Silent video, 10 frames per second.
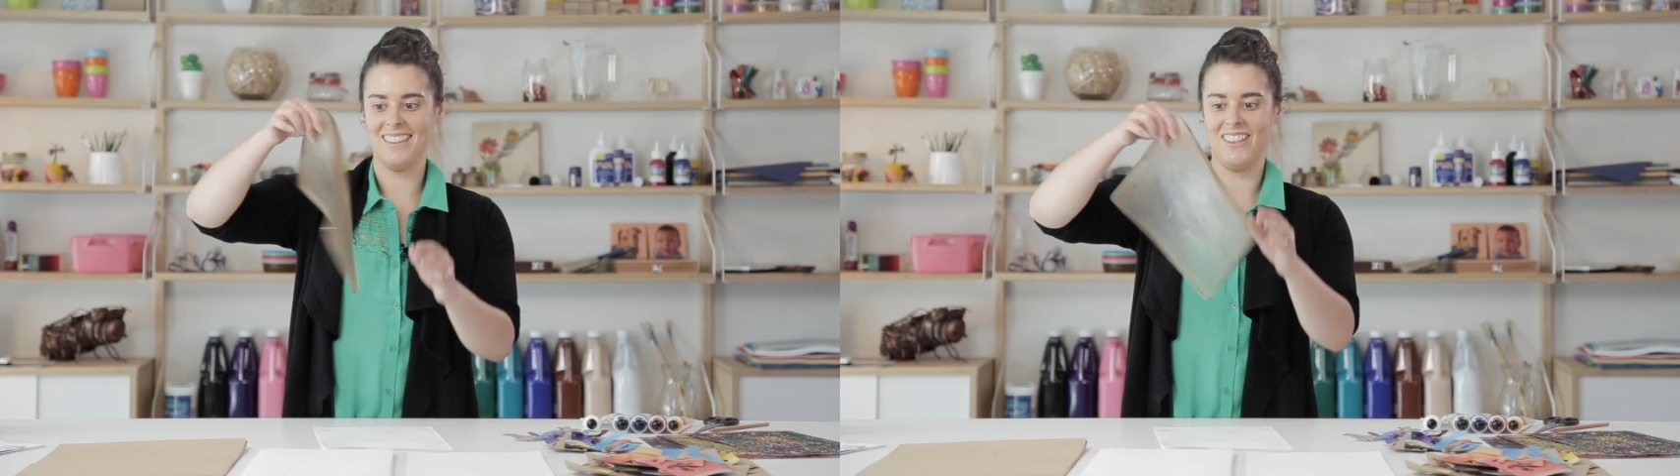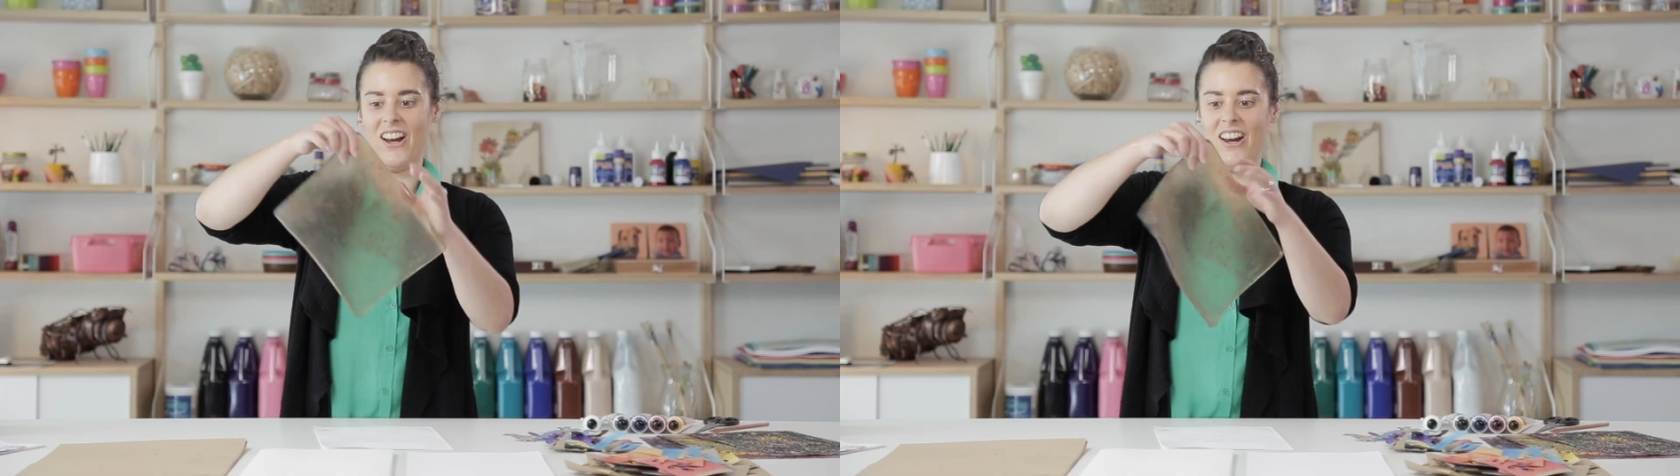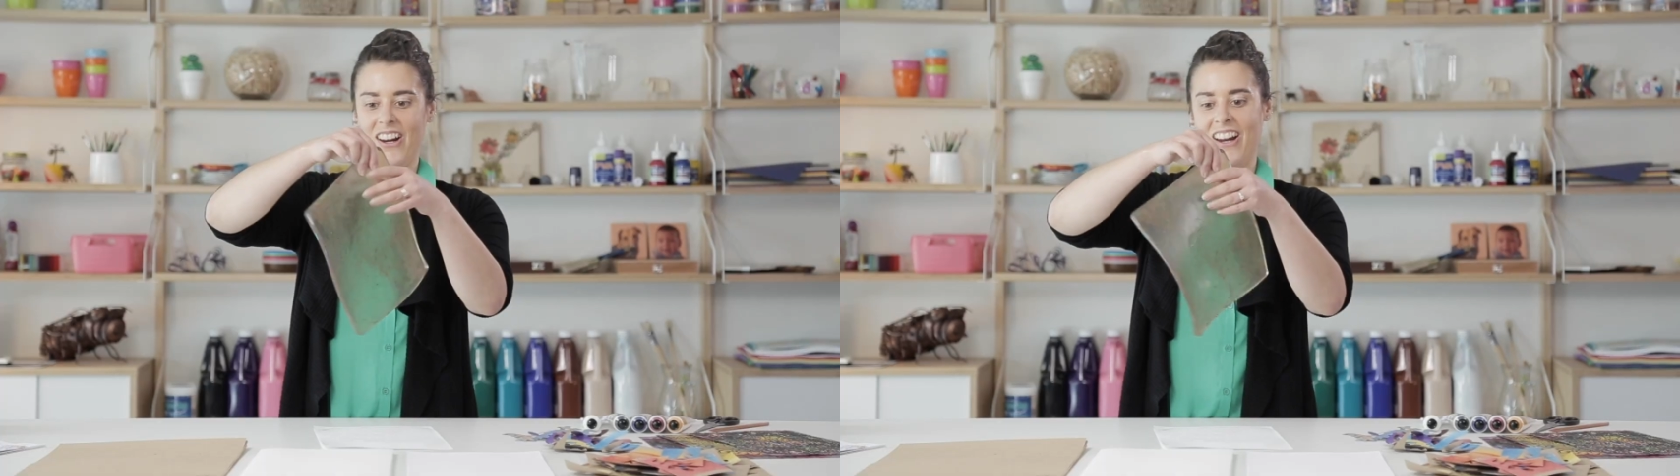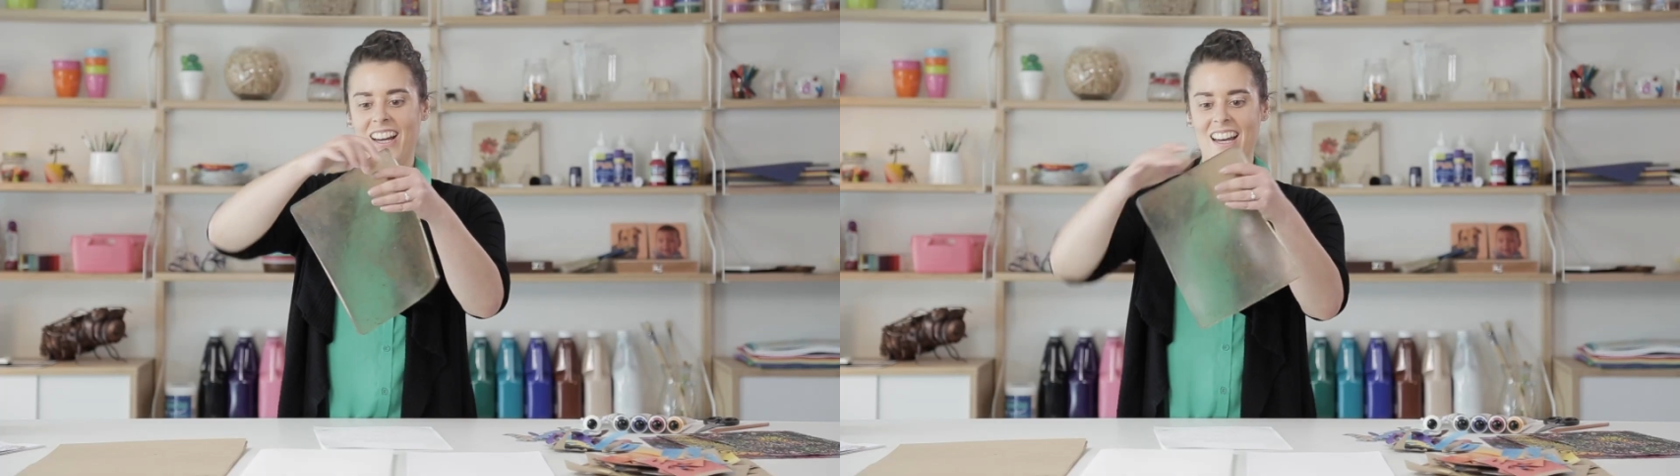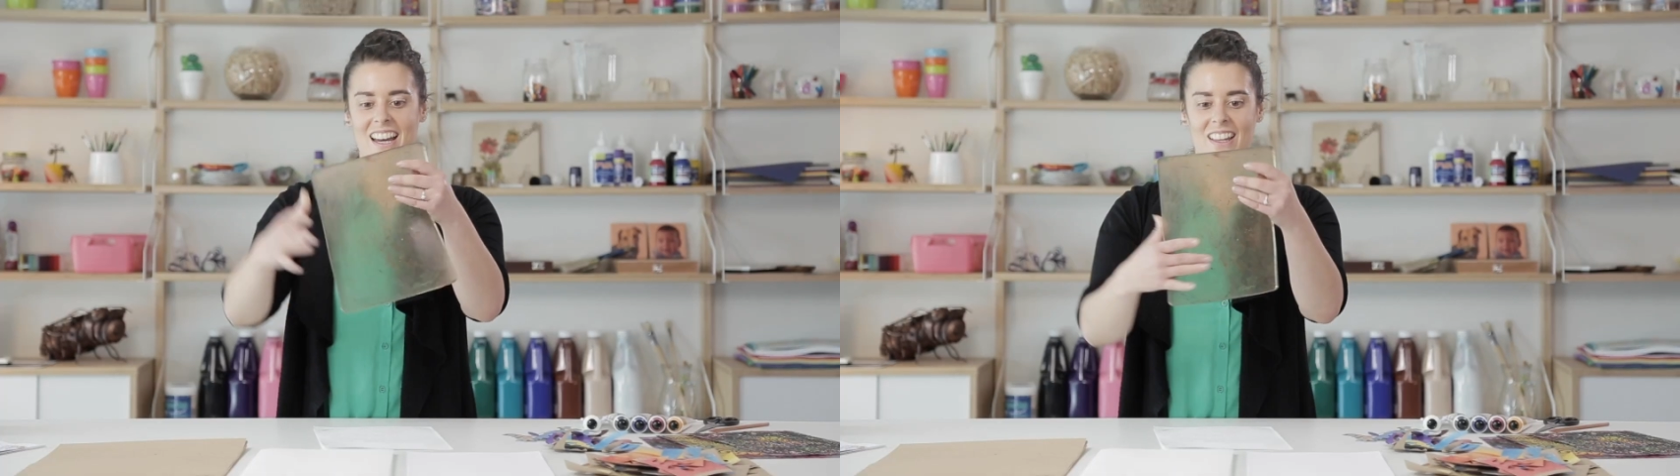So
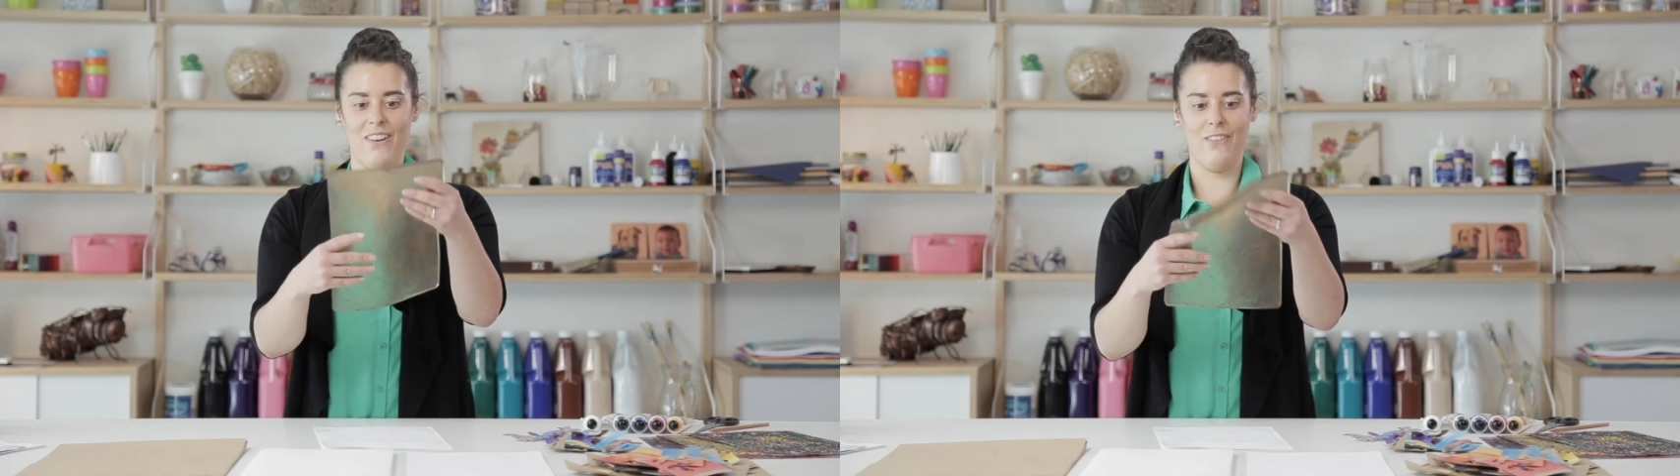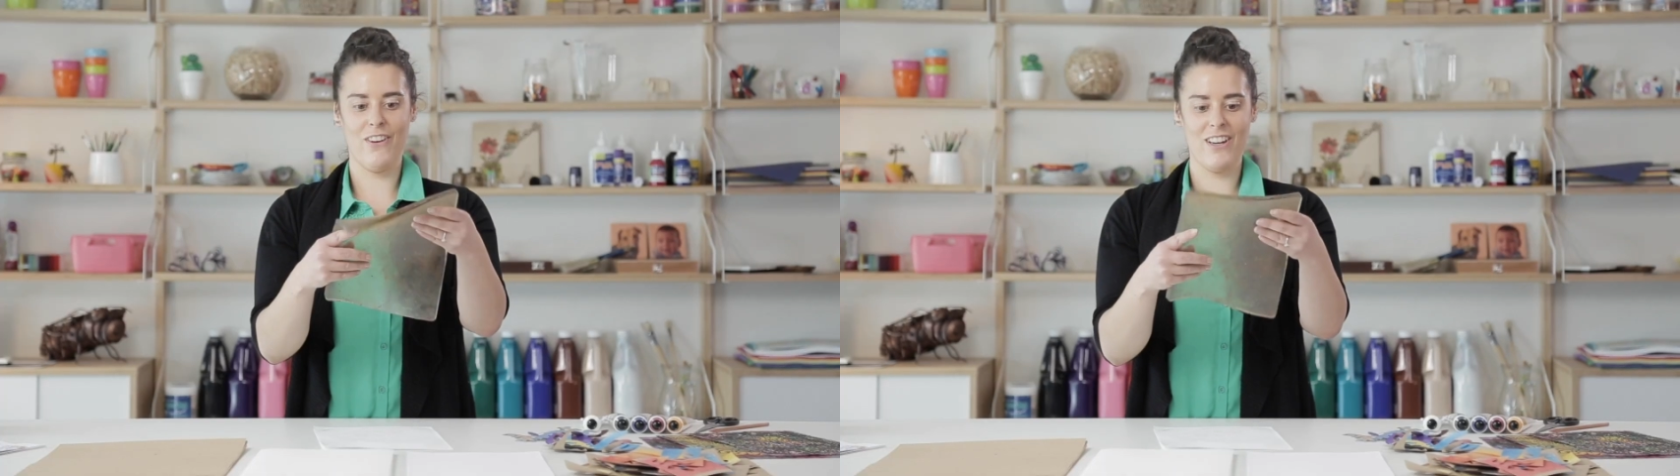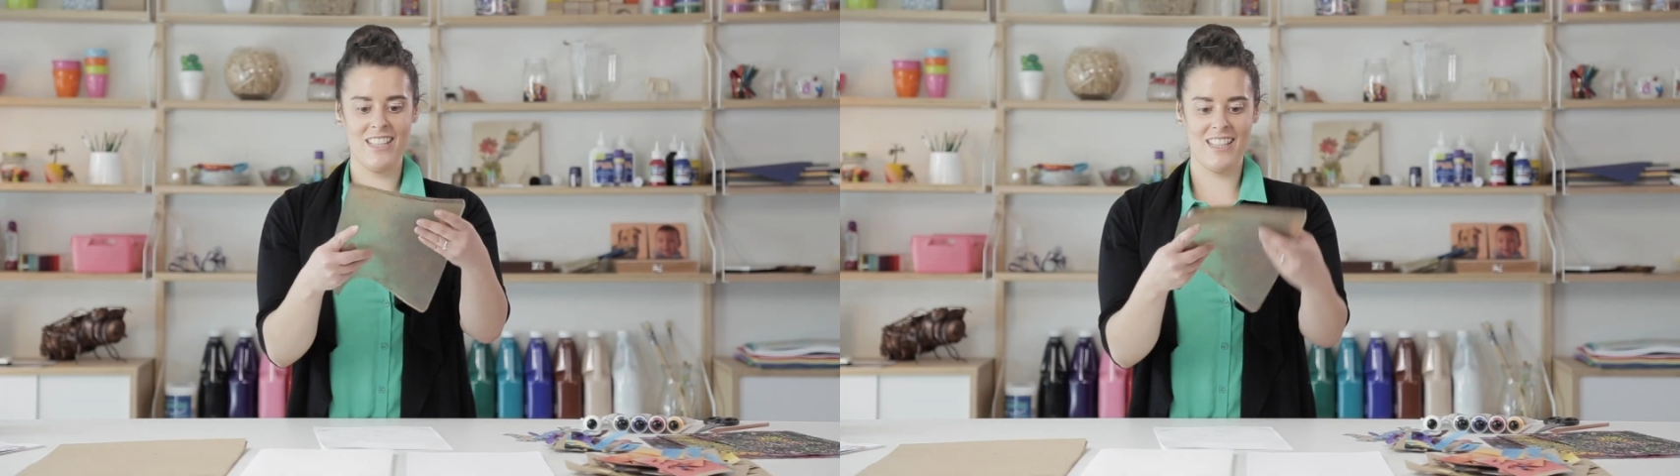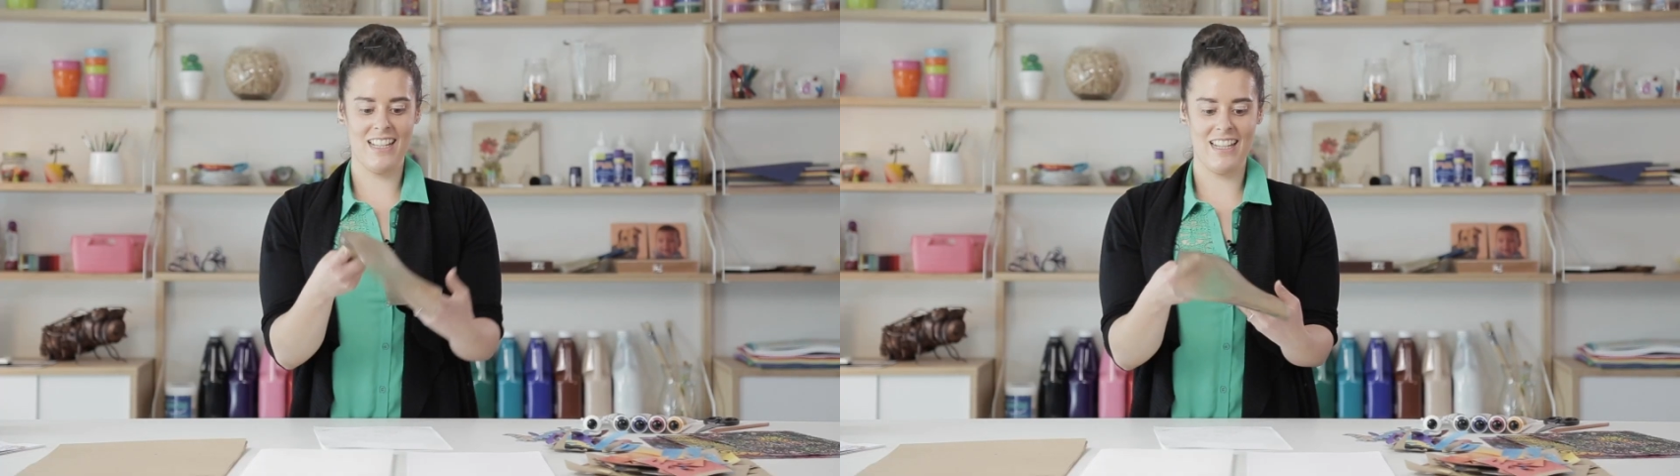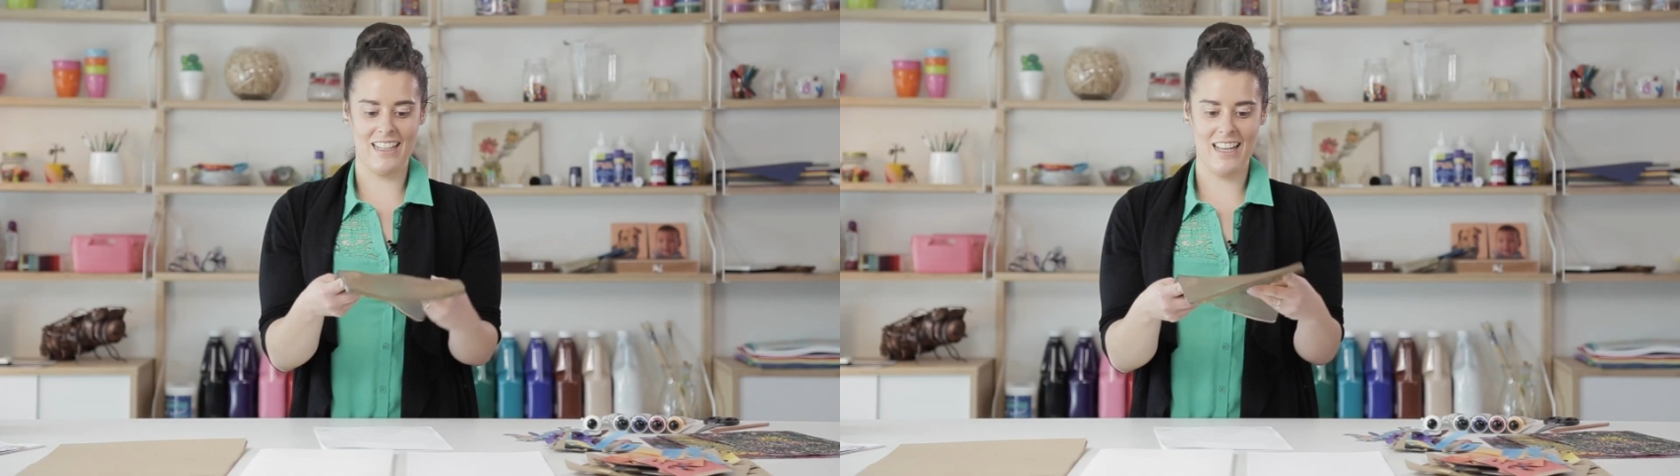the first
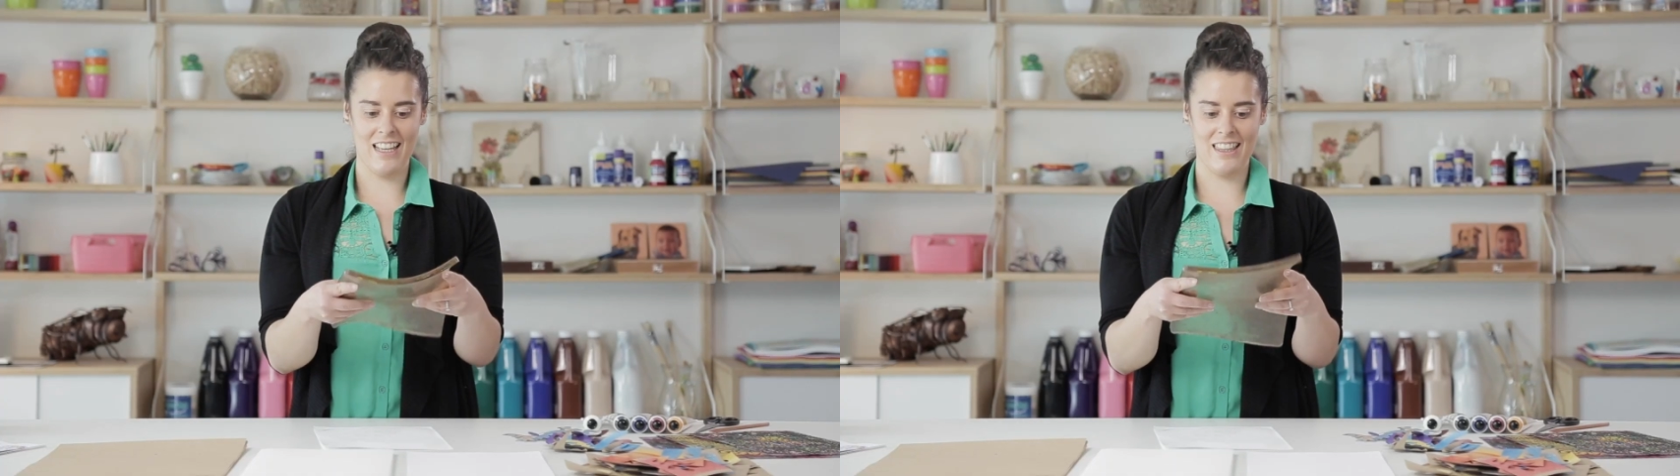thing